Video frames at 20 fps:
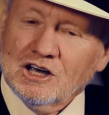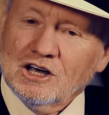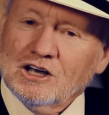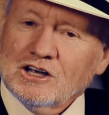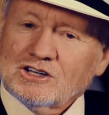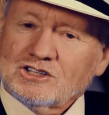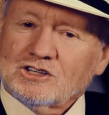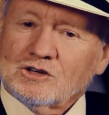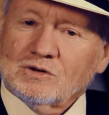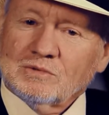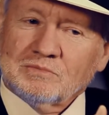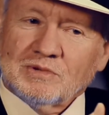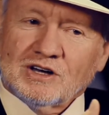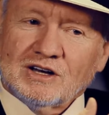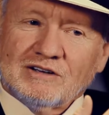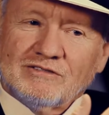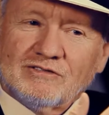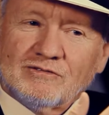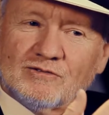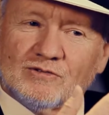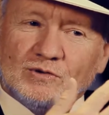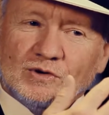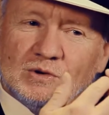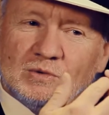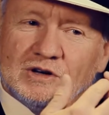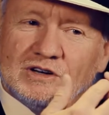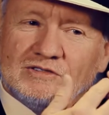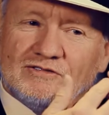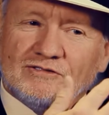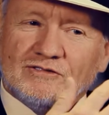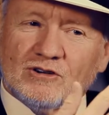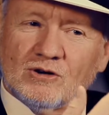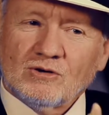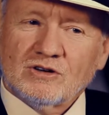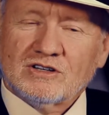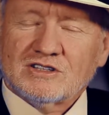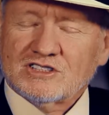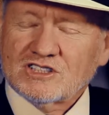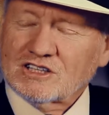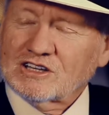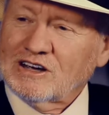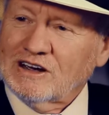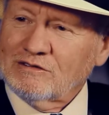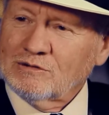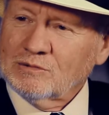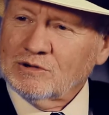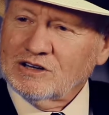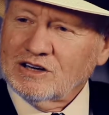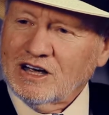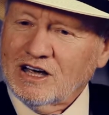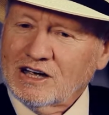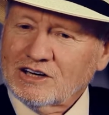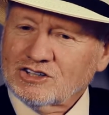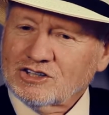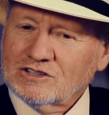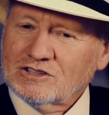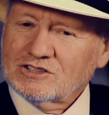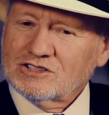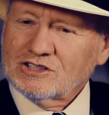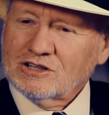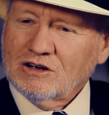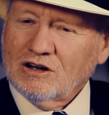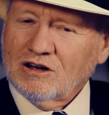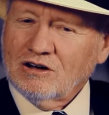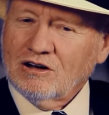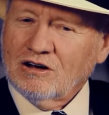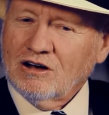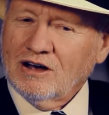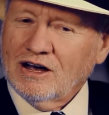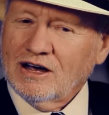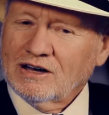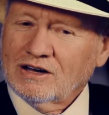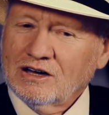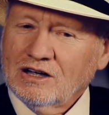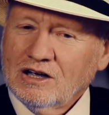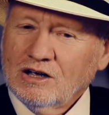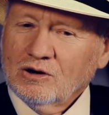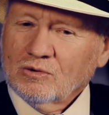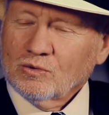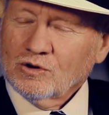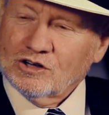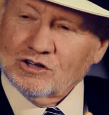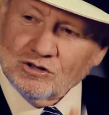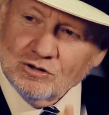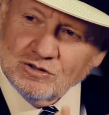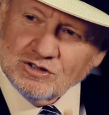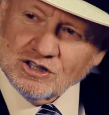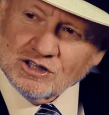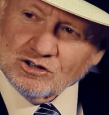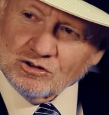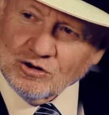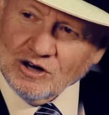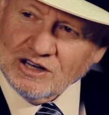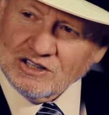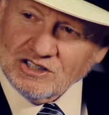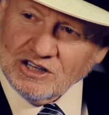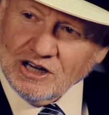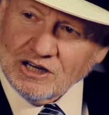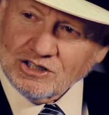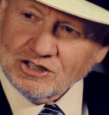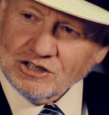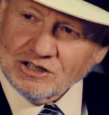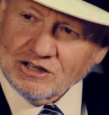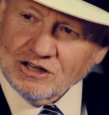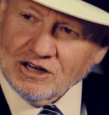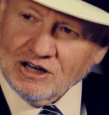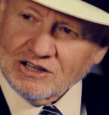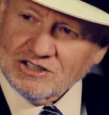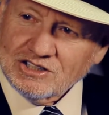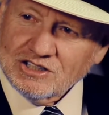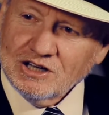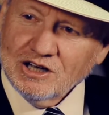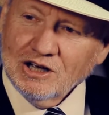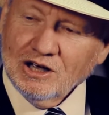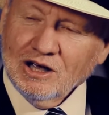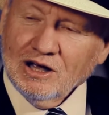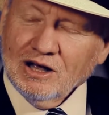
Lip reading: Mm-hmm. So, but if we would focus government actions on reducing transaction costs,